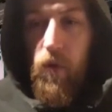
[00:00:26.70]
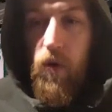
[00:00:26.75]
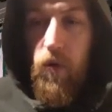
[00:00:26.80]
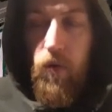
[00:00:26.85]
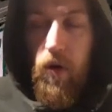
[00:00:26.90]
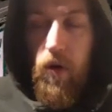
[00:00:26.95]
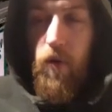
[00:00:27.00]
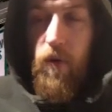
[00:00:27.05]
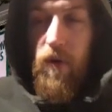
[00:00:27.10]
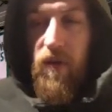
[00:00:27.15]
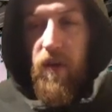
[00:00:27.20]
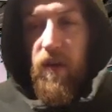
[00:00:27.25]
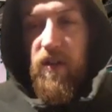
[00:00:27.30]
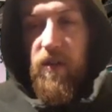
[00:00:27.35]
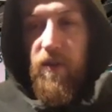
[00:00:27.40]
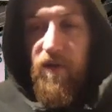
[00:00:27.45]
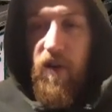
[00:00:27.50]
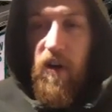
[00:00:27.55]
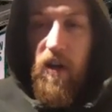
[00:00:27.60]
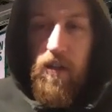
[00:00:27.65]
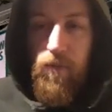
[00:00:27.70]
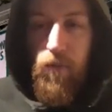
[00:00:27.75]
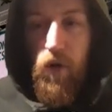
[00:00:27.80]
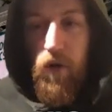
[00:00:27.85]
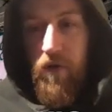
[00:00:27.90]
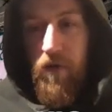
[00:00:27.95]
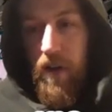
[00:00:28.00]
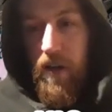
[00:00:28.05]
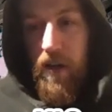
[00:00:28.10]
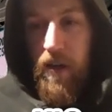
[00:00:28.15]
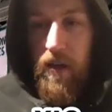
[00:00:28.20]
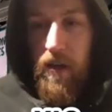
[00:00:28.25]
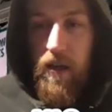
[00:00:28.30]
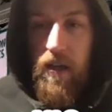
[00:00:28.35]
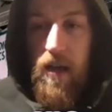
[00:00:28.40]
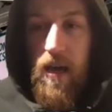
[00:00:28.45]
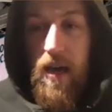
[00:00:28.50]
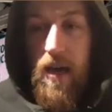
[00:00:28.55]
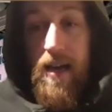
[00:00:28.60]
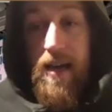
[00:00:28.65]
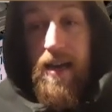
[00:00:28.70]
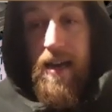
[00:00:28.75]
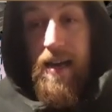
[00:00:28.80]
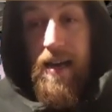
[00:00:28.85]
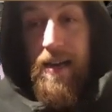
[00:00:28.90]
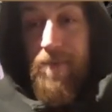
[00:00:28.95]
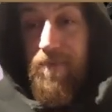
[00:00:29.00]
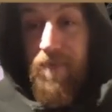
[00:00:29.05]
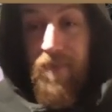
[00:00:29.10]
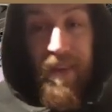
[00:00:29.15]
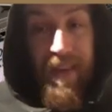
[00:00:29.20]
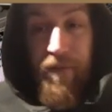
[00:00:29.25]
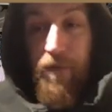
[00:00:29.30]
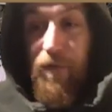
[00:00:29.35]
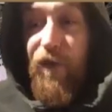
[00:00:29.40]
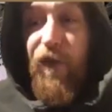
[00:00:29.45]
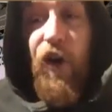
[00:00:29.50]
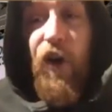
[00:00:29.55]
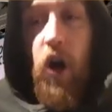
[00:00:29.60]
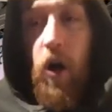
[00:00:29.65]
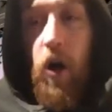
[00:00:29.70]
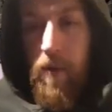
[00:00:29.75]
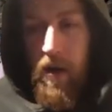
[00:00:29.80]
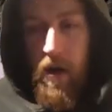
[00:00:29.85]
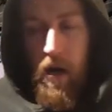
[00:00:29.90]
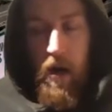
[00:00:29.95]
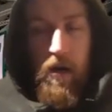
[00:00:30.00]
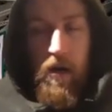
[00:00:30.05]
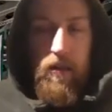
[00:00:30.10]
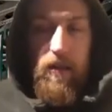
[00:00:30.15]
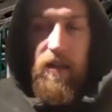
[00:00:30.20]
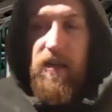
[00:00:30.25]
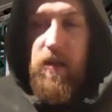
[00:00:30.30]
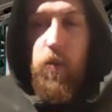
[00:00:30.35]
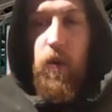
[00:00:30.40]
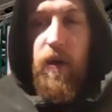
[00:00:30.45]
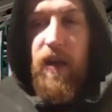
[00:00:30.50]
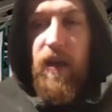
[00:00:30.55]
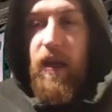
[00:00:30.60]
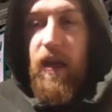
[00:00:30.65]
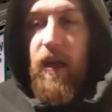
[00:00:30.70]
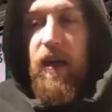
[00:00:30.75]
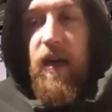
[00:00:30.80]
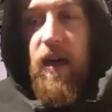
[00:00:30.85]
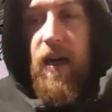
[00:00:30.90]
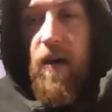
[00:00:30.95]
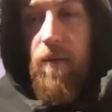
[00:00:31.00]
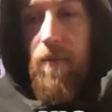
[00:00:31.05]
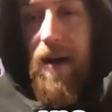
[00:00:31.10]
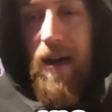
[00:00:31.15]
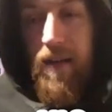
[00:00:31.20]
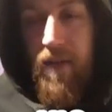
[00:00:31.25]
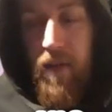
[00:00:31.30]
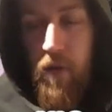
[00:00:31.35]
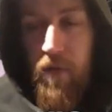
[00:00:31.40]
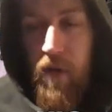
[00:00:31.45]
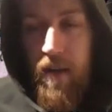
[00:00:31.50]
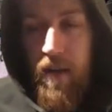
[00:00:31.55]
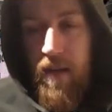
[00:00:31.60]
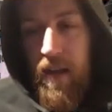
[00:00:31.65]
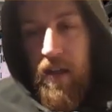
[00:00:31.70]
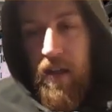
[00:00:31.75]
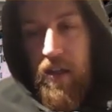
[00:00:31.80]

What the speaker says: all know, it's such a fast-moving phenomena. This week, myself, Yassi and